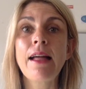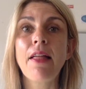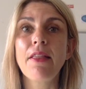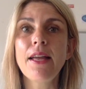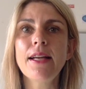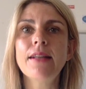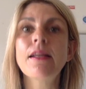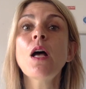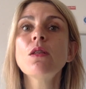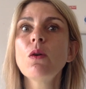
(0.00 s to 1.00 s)

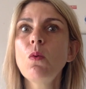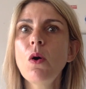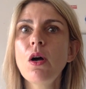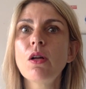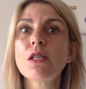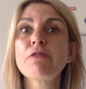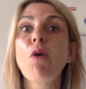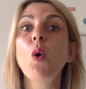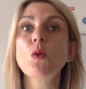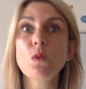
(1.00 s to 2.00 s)
then the words
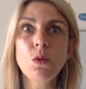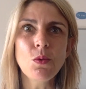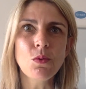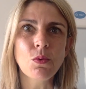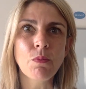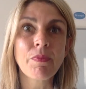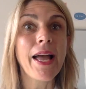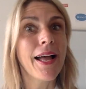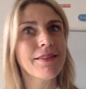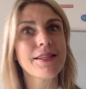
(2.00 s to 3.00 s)
for to
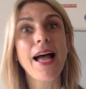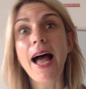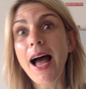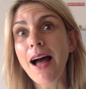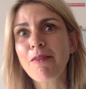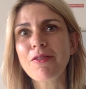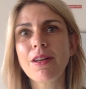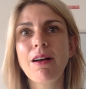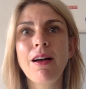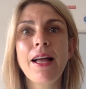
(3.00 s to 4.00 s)
and
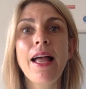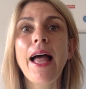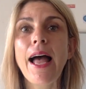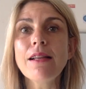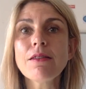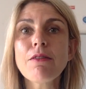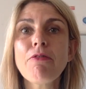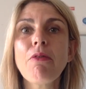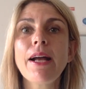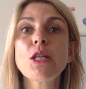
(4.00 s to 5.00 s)
after, and the
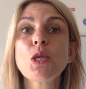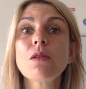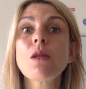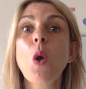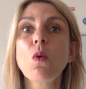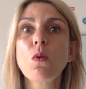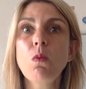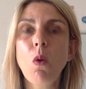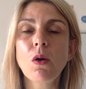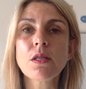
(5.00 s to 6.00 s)
fractions
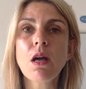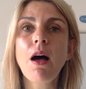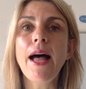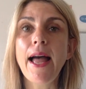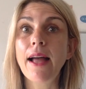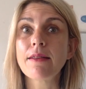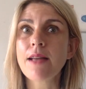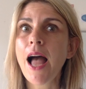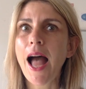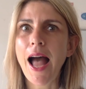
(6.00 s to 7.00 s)
quarter and
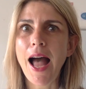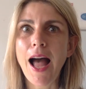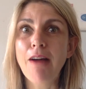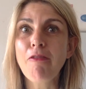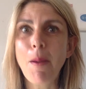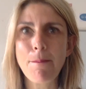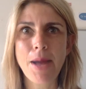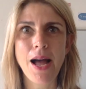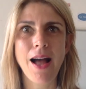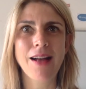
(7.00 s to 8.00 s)
half
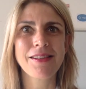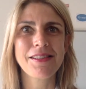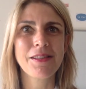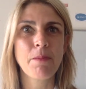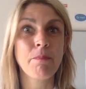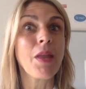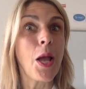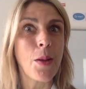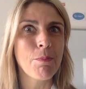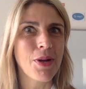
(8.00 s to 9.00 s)
past.
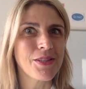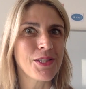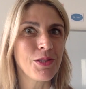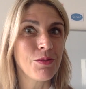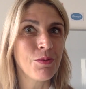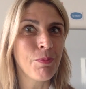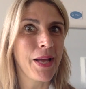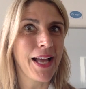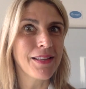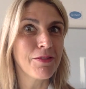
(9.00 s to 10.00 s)
Bist du
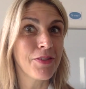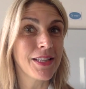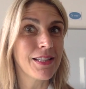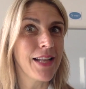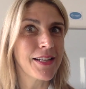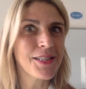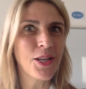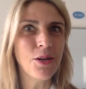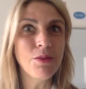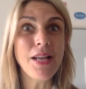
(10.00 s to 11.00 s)
bereit für die
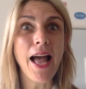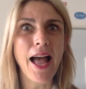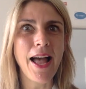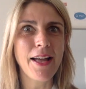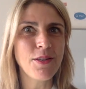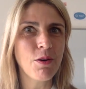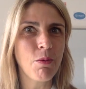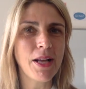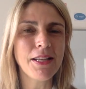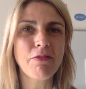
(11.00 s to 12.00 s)
Lektion? Are you
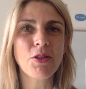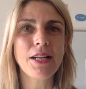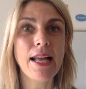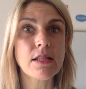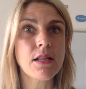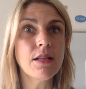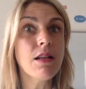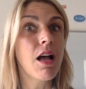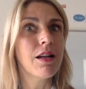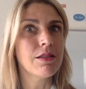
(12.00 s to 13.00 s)
ready for the lesson?
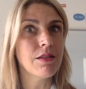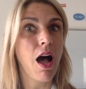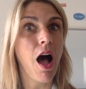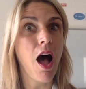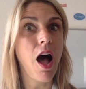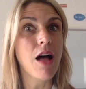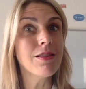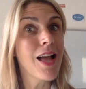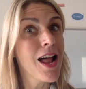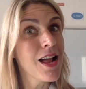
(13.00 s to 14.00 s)
Dann
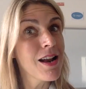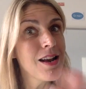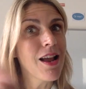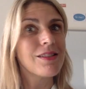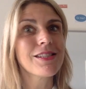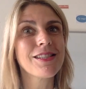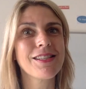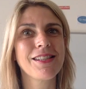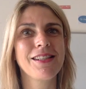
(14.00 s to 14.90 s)
los!